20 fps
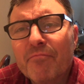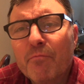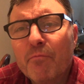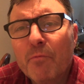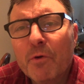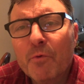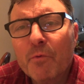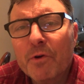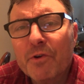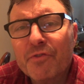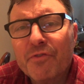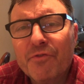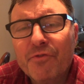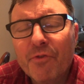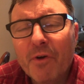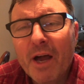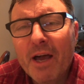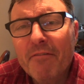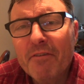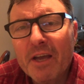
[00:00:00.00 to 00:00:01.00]
when we're
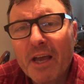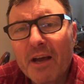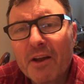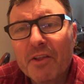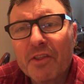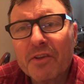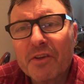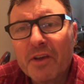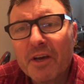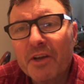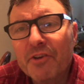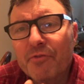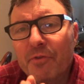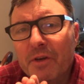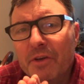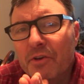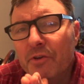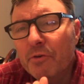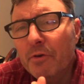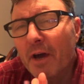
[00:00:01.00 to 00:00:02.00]
driving out in the
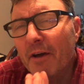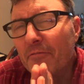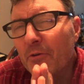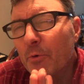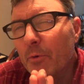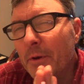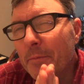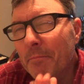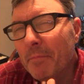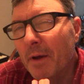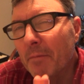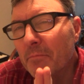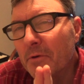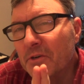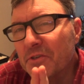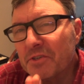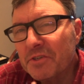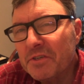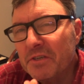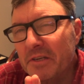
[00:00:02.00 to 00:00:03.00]
country, do you ever
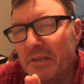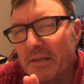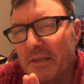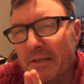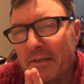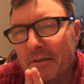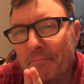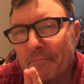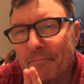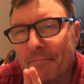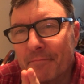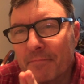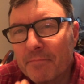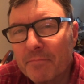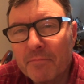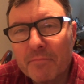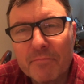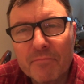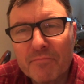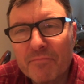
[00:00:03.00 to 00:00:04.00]
remember seeing
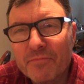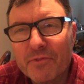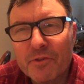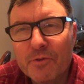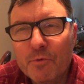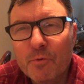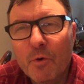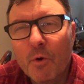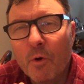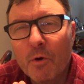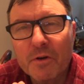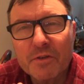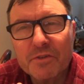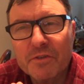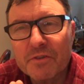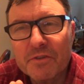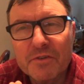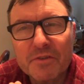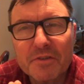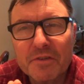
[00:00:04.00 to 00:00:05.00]
two
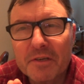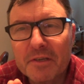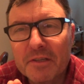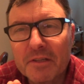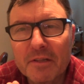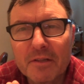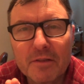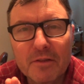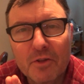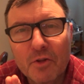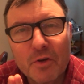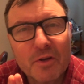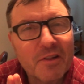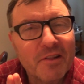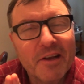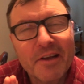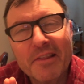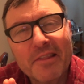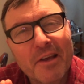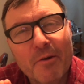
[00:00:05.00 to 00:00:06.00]
horses that look
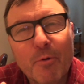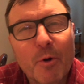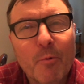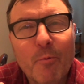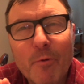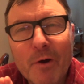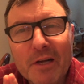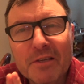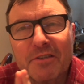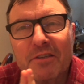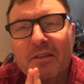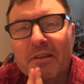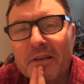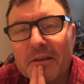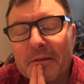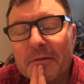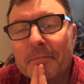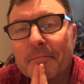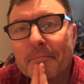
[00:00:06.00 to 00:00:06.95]
like they were wrestling?